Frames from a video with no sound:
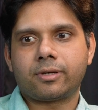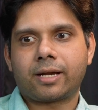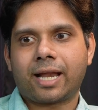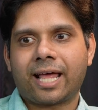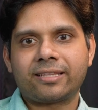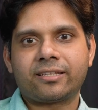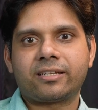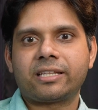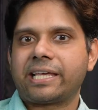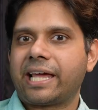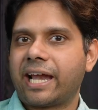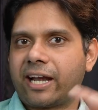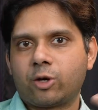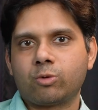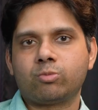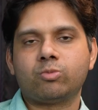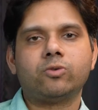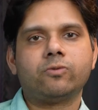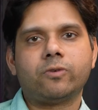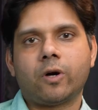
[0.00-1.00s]
rather they had
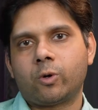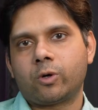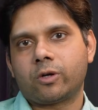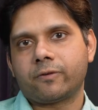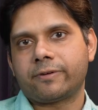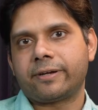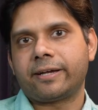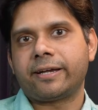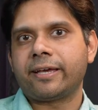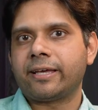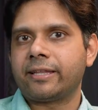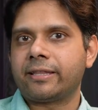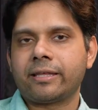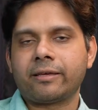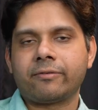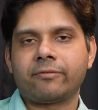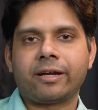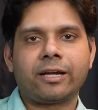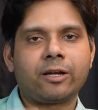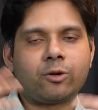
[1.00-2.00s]
to move out of India and
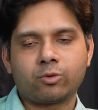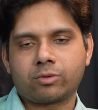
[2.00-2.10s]
they went